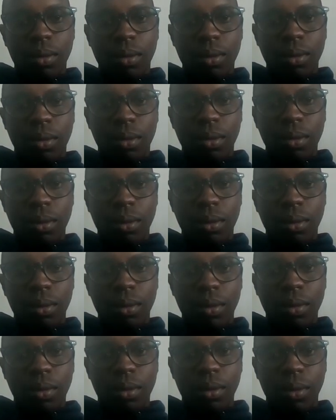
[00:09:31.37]

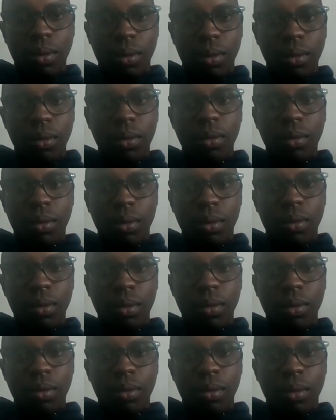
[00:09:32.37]

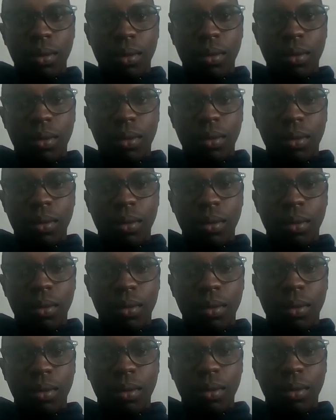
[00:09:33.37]

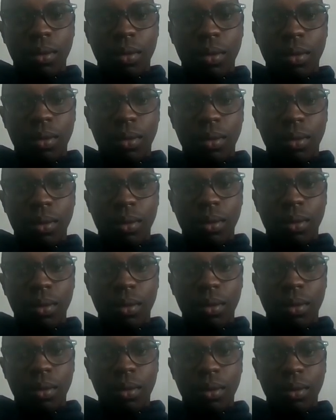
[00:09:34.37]

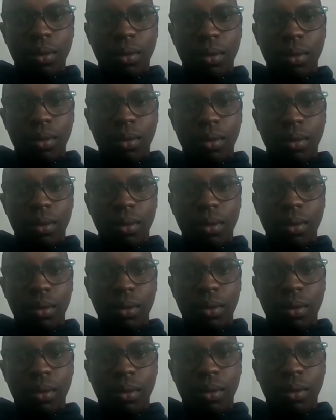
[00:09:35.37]
The person shown says nothing.